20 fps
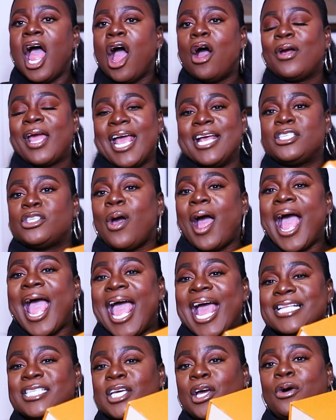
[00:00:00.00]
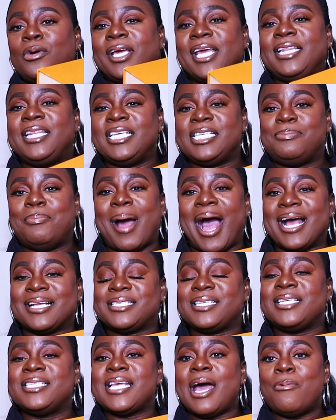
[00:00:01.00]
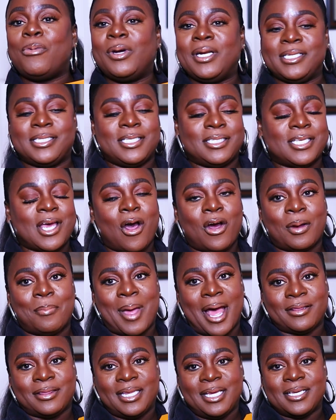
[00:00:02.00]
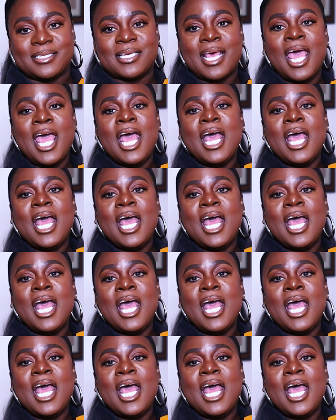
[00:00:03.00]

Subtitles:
Okay, so I had to go get this box because I wanted to talk about this.